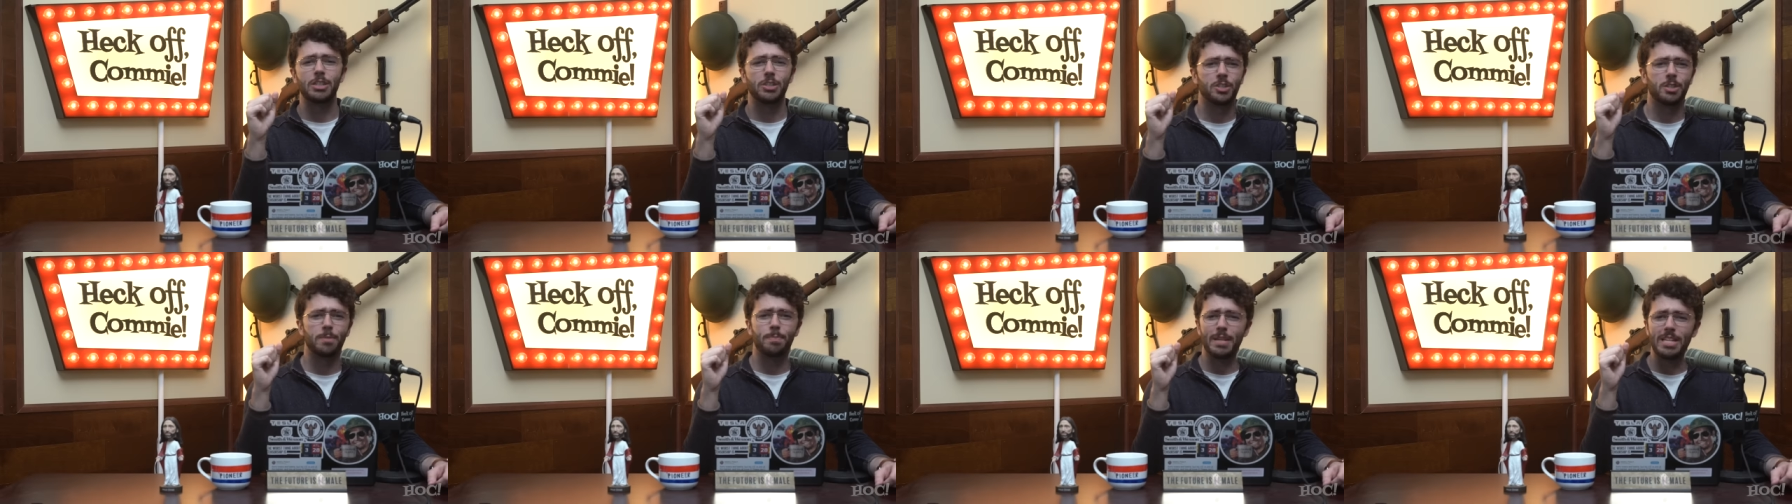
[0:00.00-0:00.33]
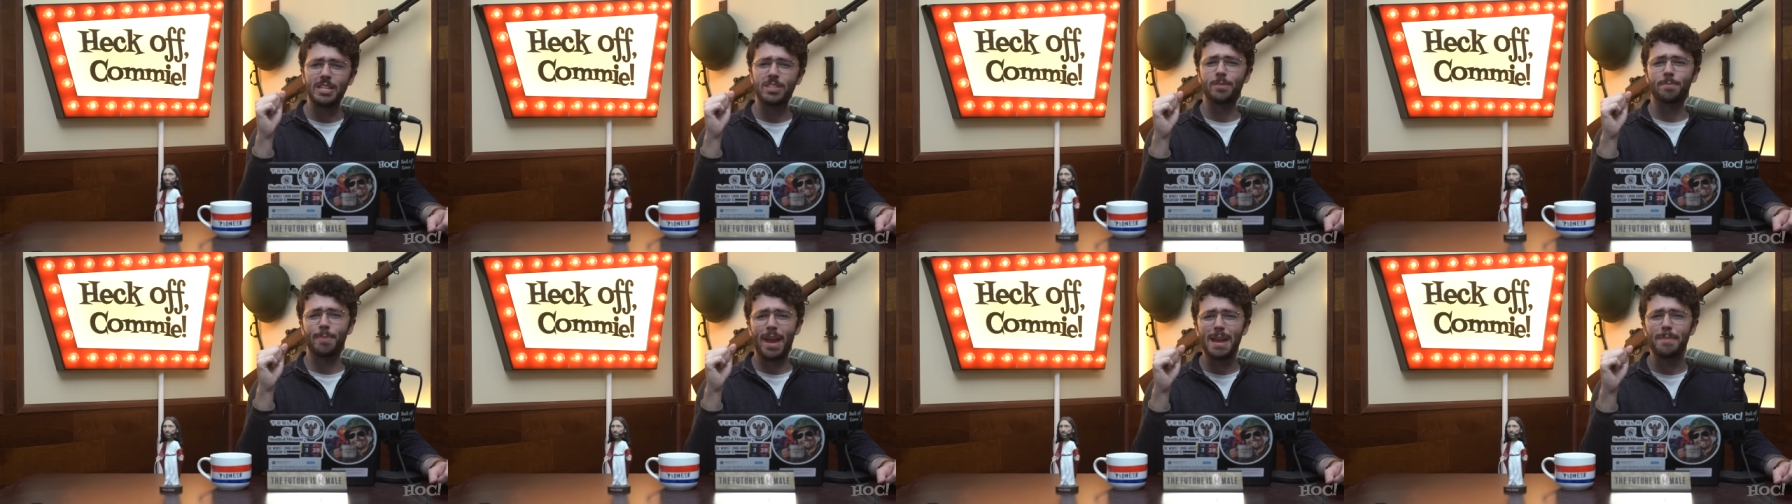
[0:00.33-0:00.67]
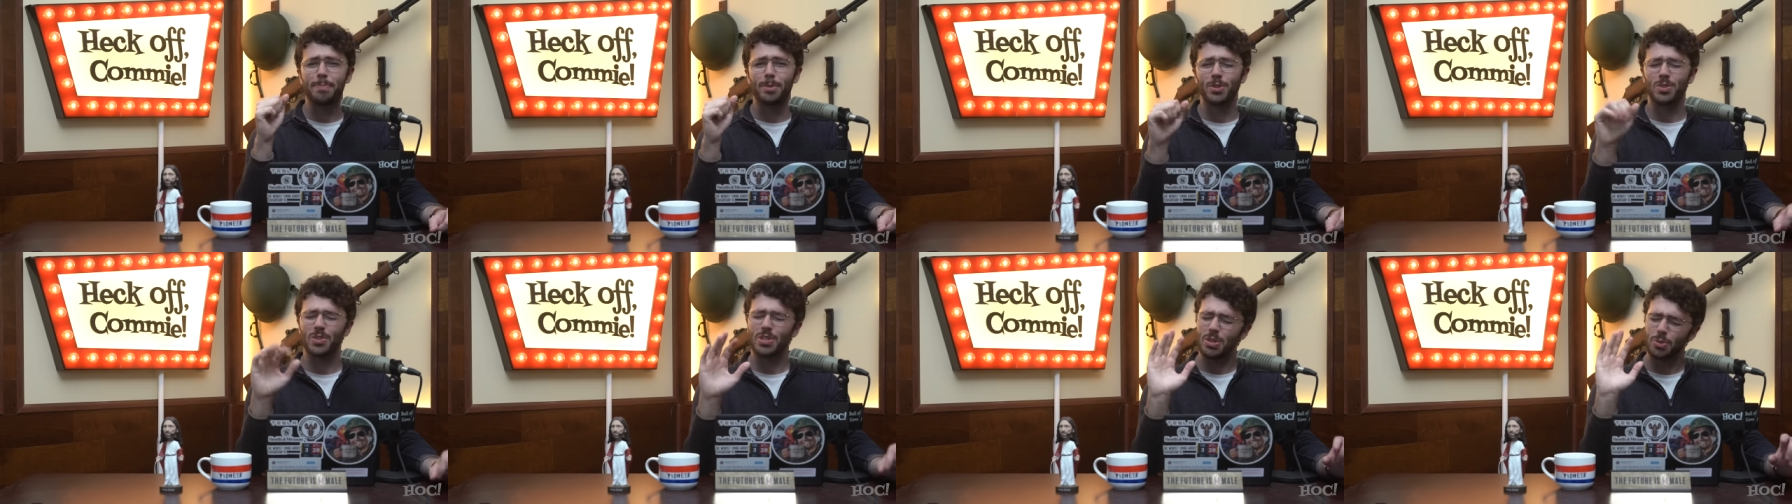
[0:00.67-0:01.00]
just a piece of
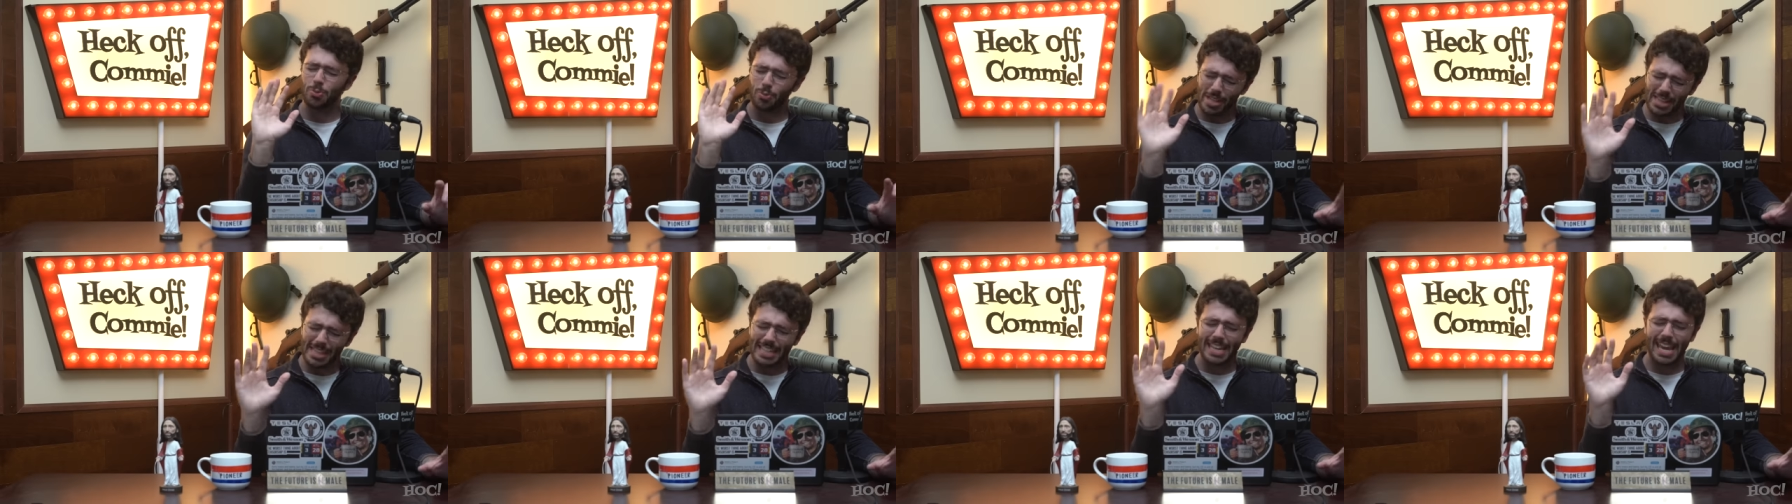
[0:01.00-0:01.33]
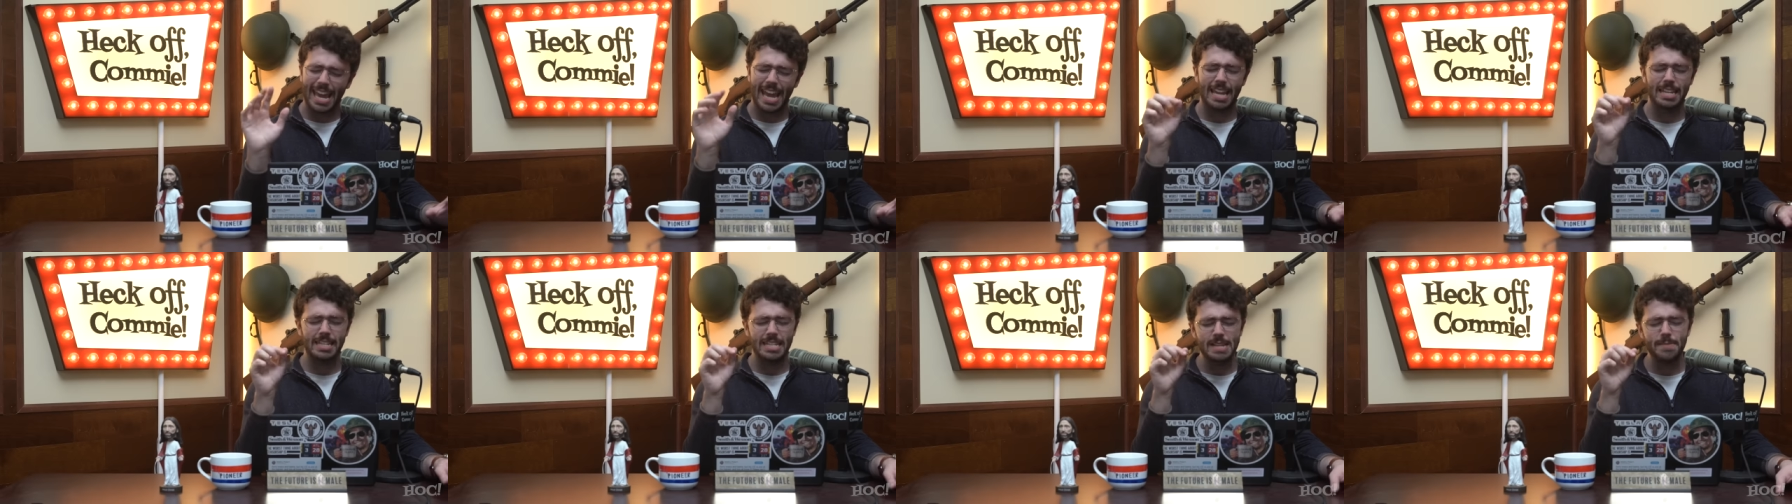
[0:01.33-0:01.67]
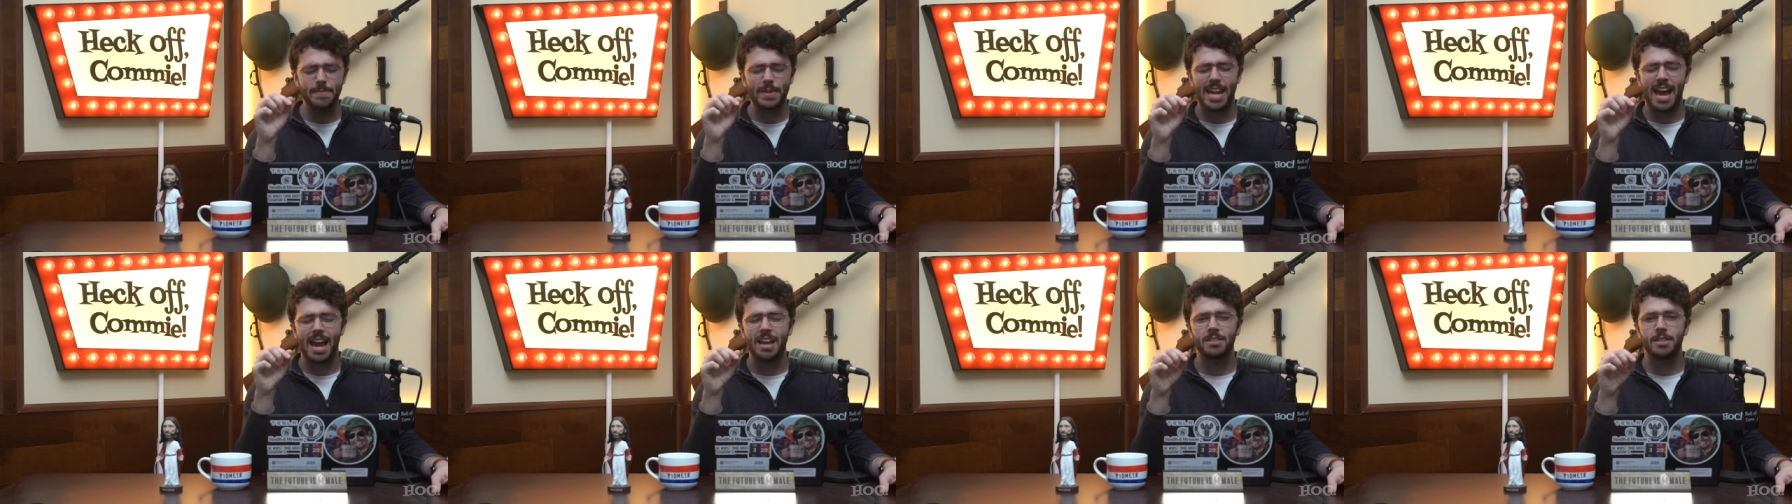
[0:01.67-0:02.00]
paper, so you really can't
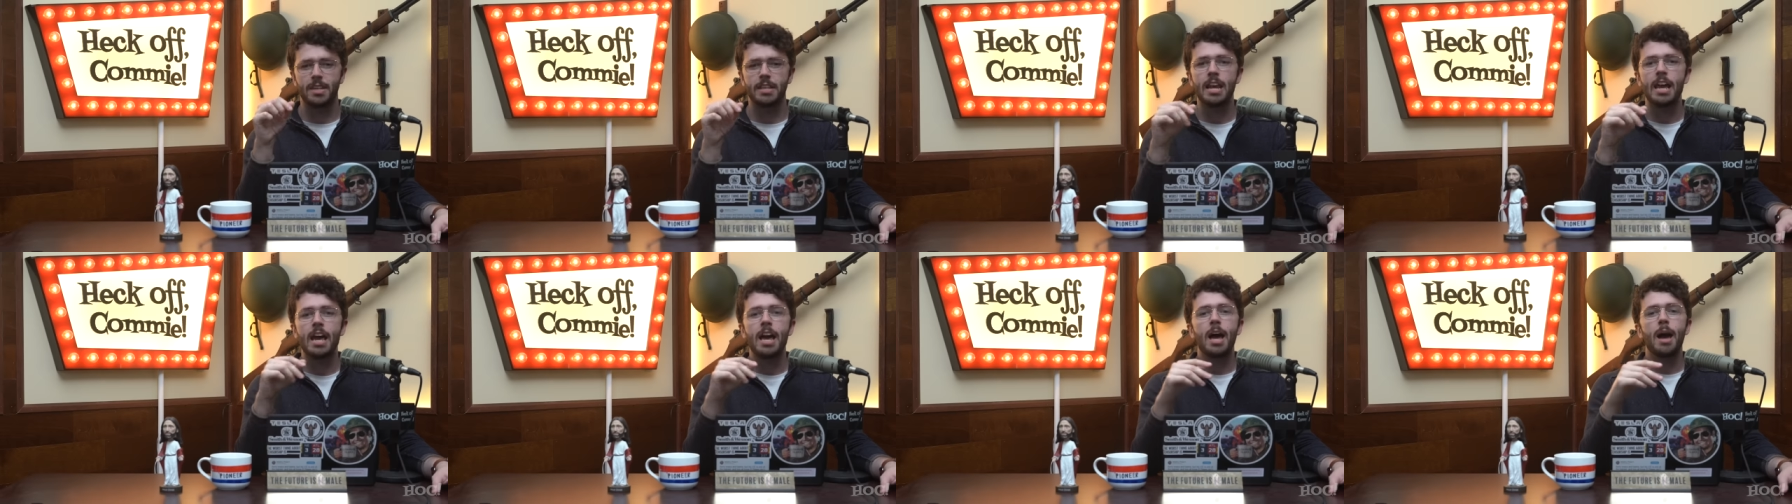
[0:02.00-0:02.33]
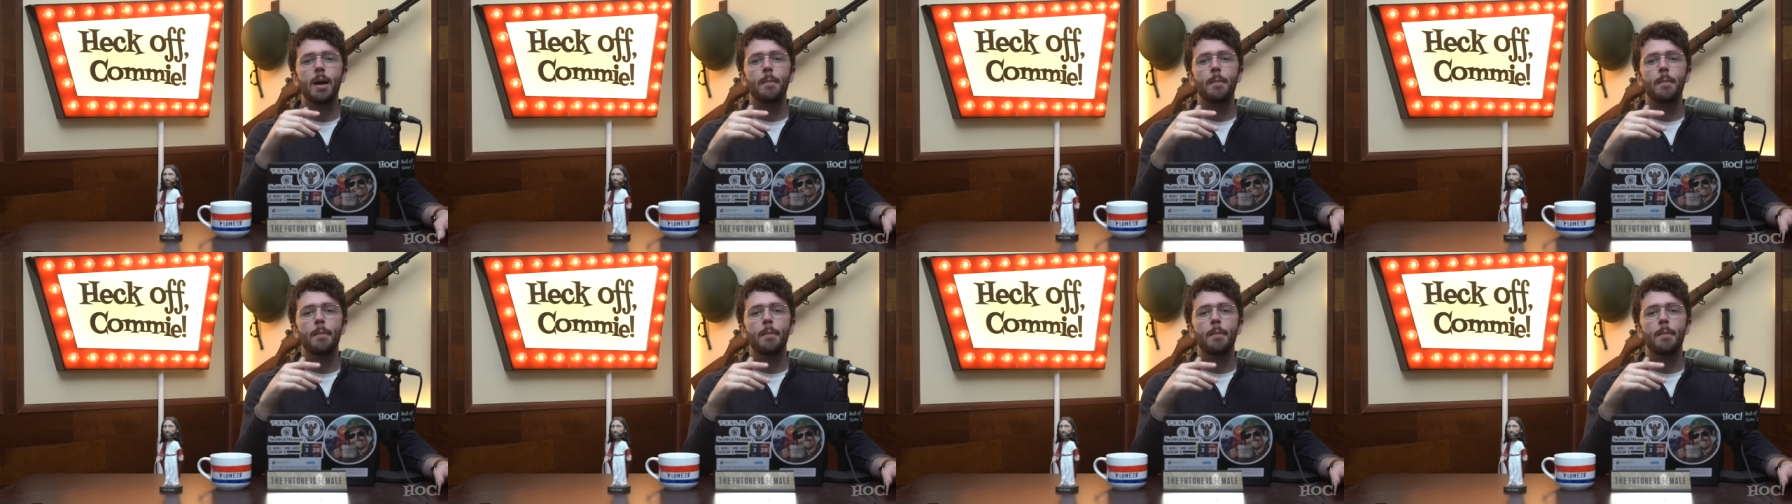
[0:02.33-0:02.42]
demonize demonize it.